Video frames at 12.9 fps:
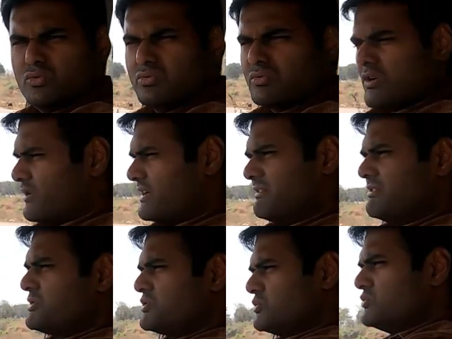not
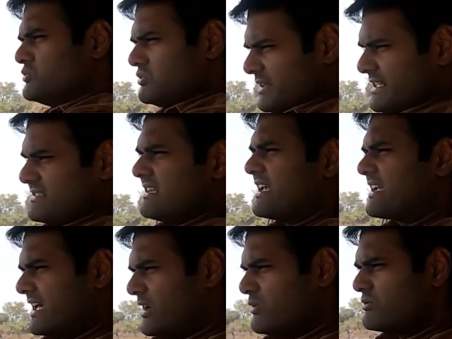even 2, it's
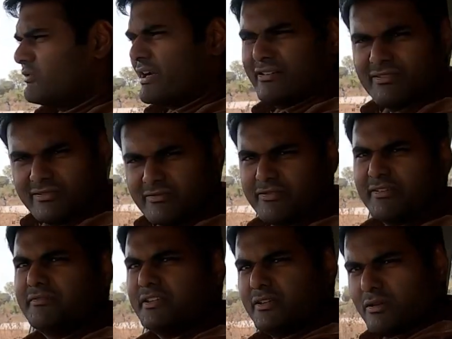like around
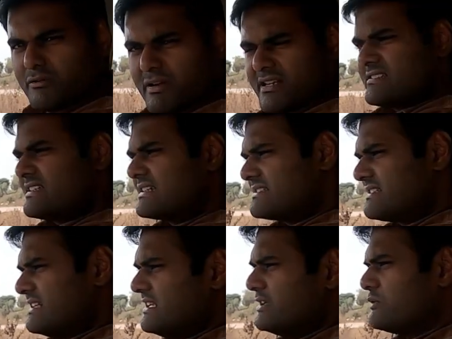150 or
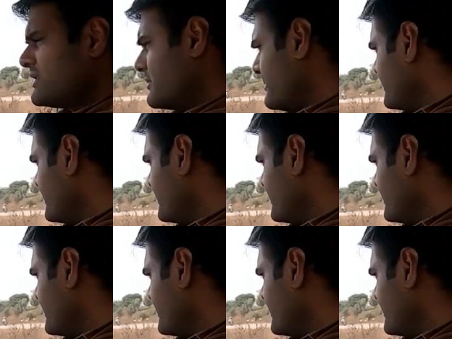160 Newton